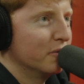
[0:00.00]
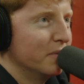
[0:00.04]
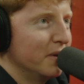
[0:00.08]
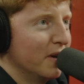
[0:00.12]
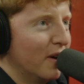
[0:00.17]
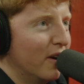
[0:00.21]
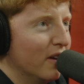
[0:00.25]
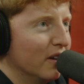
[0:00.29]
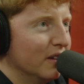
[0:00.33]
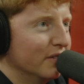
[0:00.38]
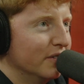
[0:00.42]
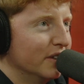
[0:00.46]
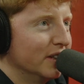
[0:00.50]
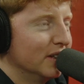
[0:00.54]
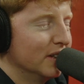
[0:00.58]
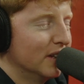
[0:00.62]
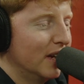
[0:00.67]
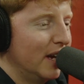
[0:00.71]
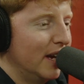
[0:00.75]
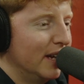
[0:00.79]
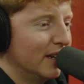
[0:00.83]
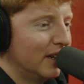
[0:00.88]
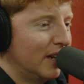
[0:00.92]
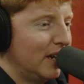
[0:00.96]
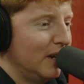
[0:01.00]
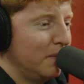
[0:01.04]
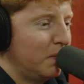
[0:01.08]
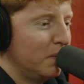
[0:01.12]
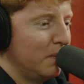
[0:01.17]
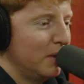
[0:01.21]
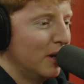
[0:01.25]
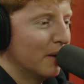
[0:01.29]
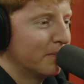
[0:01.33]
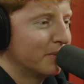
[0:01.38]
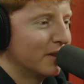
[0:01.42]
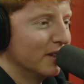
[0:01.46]
me all of it and keeping
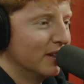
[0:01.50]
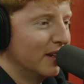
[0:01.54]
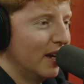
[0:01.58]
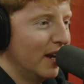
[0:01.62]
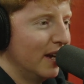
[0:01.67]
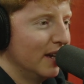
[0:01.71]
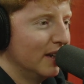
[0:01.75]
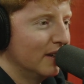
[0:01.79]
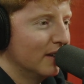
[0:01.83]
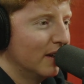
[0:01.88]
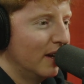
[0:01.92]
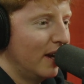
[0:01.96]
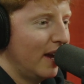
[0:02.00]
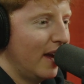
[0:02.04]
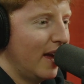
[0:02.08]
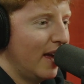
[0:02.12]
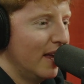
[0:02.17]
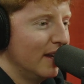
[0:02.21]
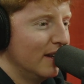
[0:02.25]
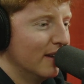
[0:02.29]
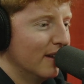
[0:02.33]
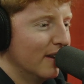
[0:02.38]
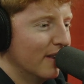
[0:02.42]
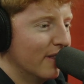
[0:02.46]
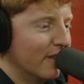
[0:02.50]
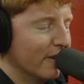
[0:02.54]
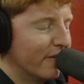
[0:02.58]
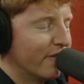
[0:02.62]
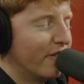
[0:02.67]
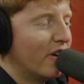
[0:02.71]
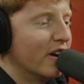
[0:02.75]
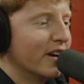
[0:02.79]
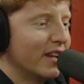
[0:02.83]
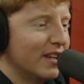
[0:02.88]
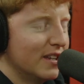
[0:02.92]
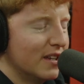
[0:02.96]
me up to date. And
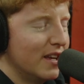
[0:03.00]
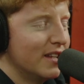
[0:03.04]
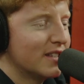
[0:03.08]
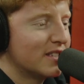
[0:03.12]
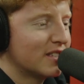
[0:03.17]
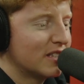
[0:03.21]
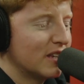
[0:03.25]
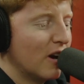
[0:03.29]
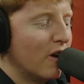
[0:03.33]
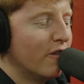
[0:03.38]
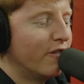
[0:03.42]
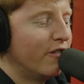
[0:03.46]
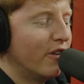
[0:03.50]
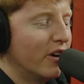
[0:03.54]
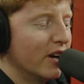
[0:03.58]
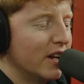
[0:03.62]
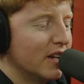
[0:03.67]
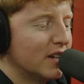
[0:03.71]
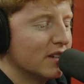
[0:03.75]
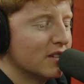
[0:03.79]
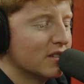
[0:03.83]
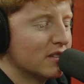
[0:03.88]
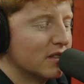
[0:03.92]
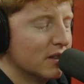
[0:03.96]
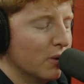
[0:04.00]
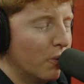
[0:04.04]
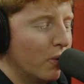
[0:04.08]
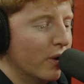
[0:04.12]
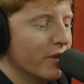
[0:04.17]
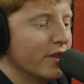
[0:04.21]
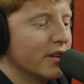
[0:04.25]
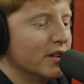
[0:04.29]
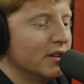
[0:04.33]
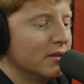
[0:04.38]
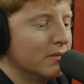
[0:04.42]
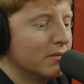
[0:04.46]
it's so funny because the
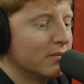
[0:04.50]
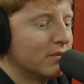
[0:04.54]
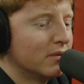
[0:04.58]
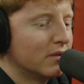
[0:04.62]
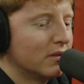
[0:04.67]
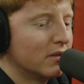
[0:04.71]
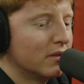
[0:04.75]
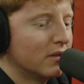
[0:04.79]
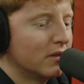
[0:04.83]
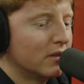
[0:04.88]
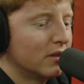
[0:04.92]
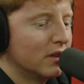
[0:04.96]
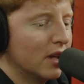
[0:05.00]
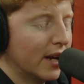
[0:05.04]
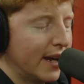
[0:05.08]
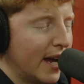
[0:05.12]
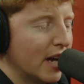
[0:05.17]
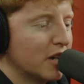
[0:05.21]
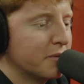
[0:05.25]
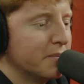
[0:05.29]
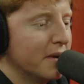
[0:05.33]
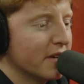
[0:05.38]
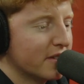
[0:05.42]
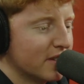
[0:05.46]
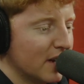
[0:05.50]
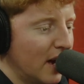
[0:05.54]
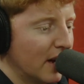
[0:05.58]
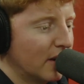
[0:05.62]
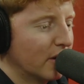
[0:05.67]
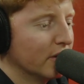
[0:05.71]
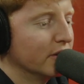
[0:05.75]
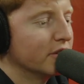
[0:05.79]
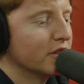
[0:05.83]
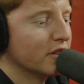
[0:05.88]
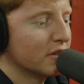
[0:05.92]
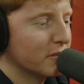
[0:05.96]
one that the Catch Me Outside
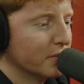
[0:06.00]
girl just